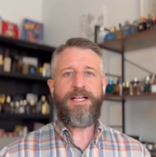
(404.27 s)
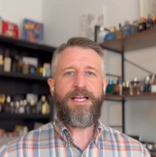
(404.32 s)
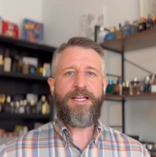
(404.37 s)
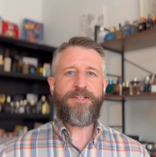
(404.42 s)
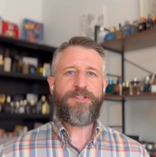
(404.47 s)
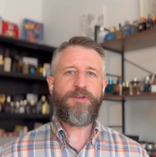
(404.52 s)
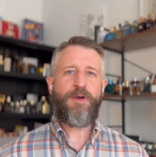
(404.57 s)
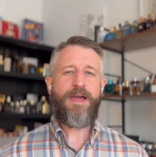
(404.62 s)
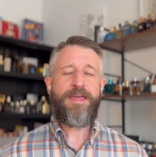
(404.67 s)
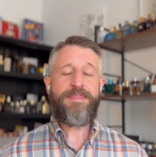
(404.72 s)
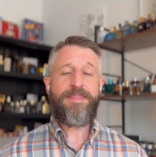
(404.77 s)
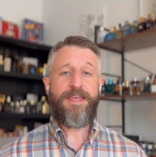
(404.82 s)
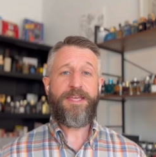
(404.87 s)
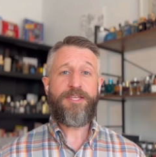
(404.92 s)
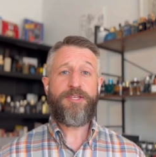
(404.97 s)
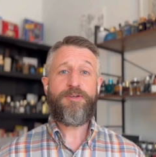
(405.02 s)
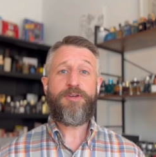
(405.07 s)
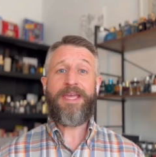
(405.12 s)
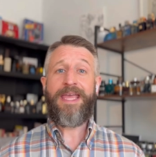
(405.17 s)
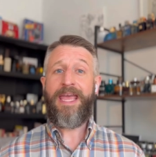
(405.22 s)
And so I
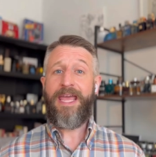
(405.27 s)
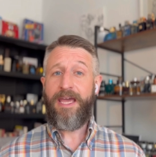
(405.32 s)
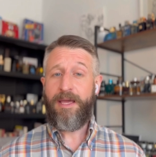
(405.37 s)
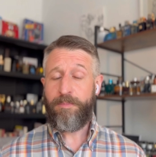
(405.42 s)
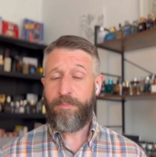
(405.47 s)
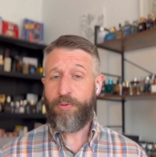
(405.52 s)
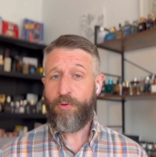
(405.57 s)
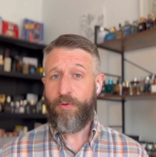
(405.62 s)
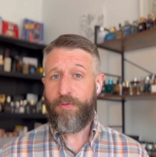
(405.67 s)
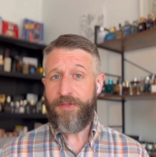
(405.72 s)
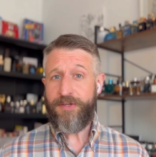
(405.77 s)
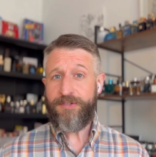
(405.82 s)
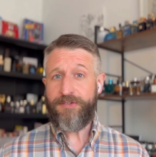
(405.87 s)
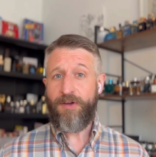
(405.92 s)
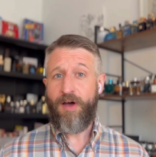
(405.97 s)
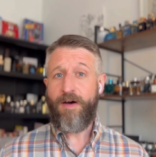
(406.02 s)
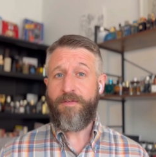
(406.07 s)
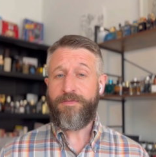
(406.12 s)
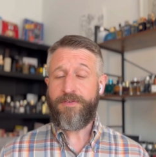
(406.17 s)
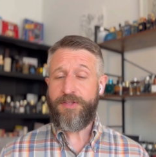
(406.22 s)
think you can pull this
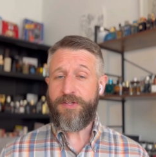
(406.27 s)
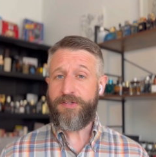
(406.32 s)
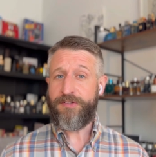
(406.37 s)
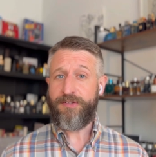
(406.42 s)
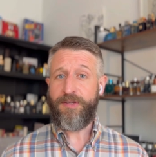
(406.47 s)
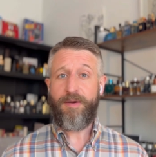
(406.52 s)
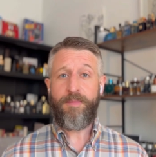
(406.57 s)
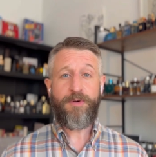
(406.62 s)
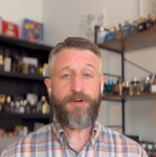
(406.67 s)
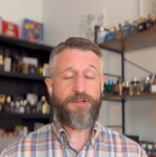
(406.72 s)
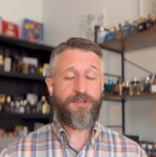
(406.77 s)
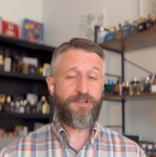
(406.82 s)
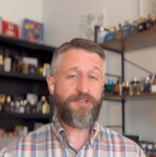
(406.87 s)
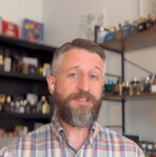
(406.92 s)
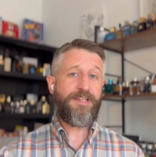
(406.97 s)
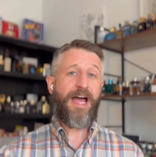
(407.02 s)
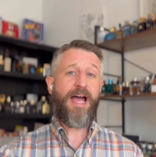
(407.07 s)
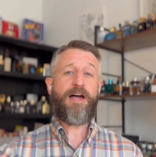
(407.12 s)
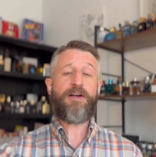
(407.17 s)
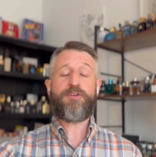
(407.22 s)
off in the summer. Just
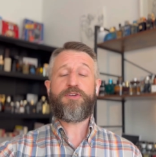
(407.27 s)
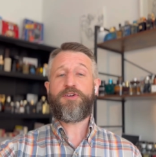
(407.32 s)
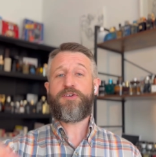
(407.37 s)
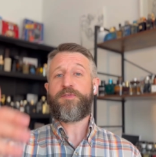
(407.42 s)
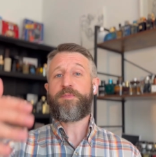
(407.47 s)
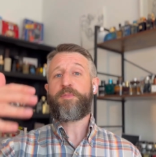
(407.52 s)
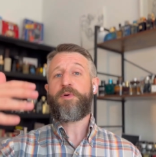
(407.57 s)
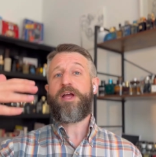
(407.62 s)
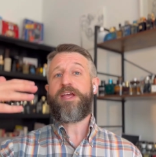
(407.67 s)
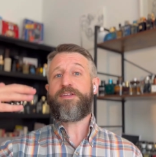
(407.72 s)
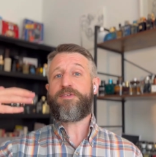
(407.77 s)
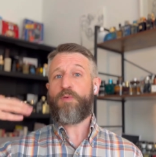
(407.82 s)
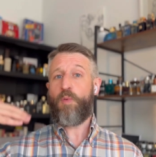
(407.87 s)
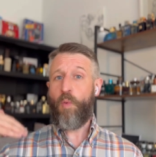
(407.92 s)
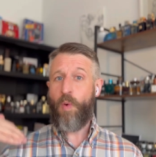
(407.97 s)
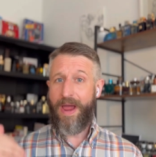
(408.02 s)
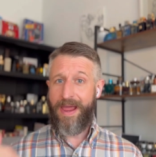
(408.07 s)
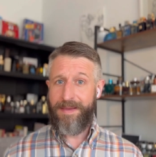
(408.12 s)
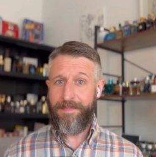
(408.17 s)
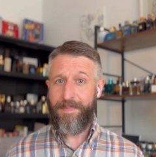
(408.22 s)
dial your sprays
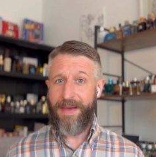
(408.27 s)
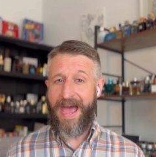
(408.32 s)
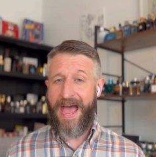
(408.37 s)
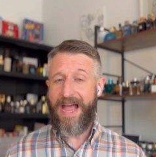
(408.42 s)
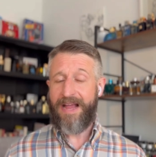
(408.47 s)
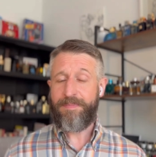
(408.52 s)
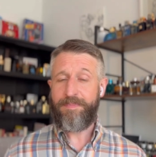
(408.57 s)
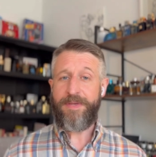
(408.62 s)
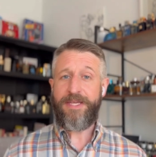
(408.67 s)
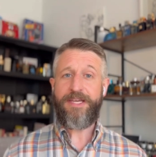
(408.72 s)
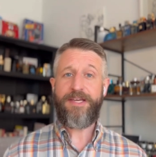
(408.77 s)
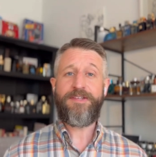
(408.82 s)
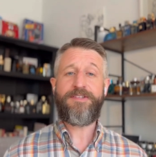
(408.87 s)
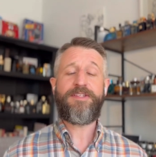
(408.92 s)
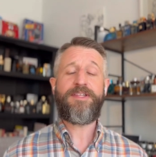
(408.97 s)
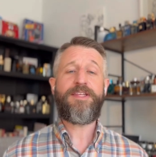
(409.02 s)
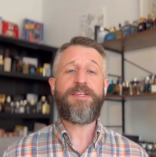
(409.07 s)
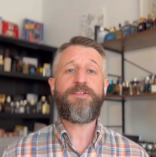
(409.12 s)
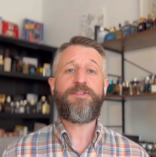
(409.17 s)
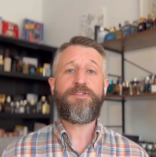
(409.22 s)
way back because
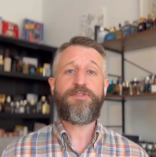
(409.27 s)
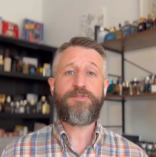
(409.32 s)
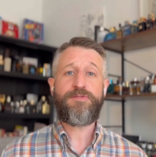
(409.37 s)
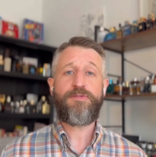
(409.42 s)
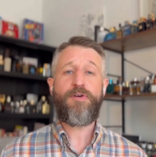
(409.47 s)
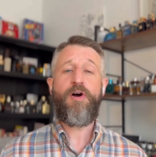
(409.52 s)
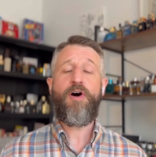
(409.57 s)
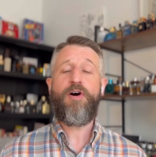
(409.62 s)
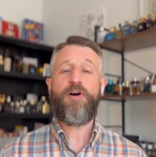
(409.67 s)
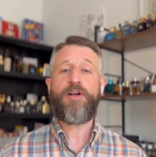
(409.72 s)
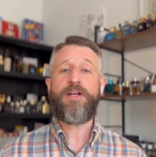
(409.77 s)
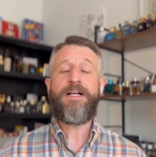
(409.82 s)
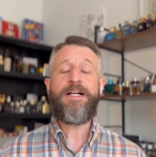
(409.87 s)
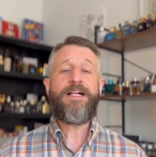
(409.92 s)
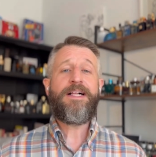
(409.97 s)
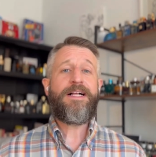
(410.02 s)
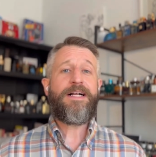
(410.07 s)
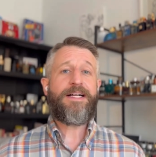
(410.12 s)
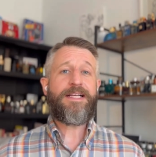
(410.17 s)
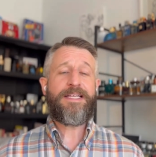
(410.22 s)
it is strong.
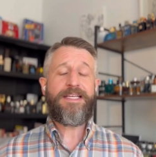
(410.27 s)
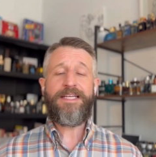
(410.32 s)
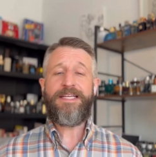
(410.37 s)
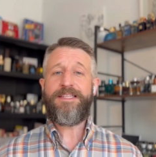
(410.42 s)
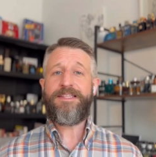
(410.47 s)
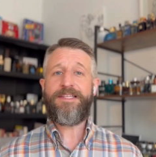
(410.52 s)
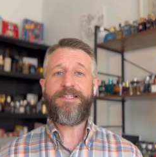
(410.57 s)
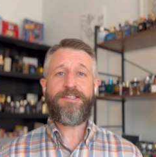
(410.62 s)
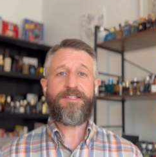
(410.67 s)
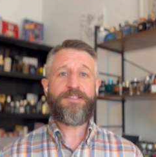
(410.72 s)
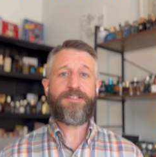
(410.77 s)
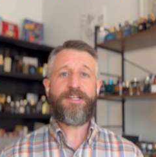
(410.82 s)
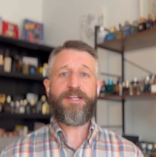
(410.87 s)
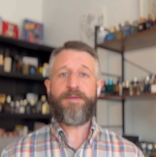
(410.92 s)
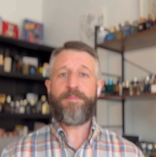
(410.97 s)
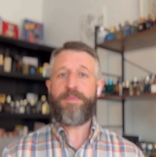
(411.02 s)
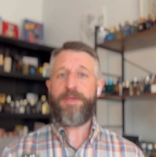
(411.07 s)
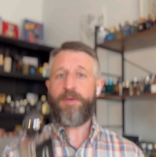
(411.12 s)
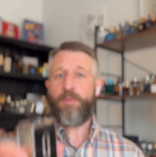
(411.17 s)
Again, this is going to be